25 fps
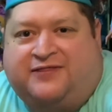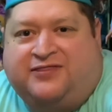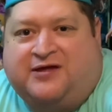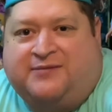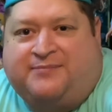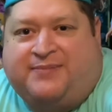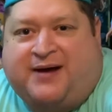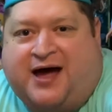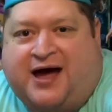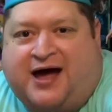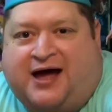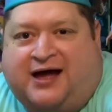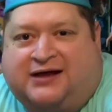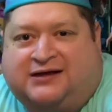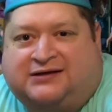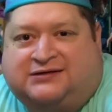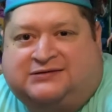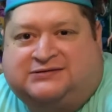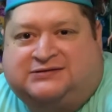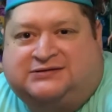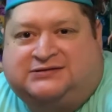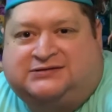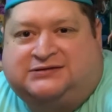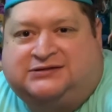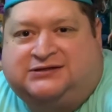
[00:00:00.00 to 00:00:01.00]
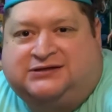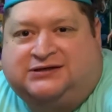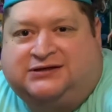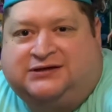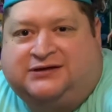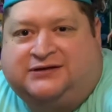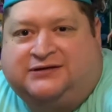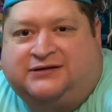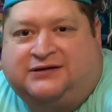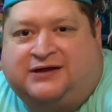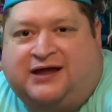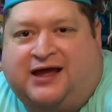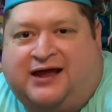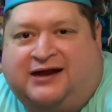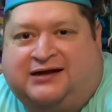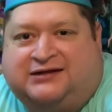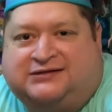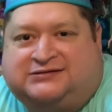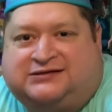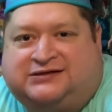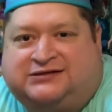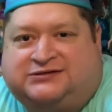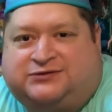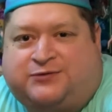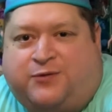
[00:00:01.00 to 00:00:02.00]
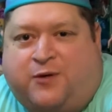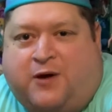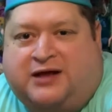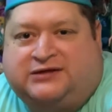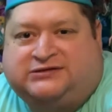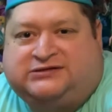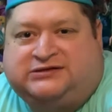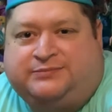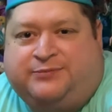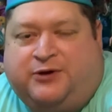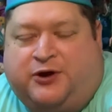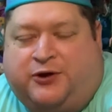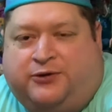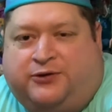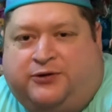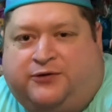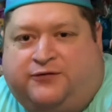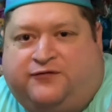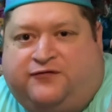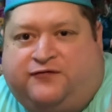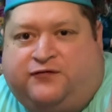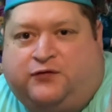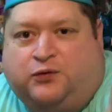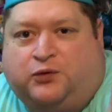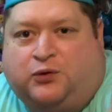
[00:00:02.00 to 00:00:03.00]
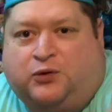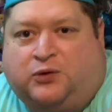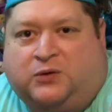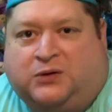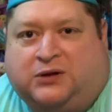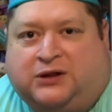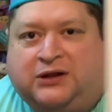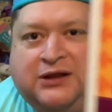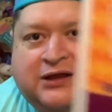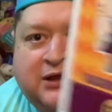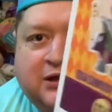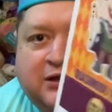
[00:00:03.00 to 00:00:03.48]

the box. And it says Quasimodo Fool.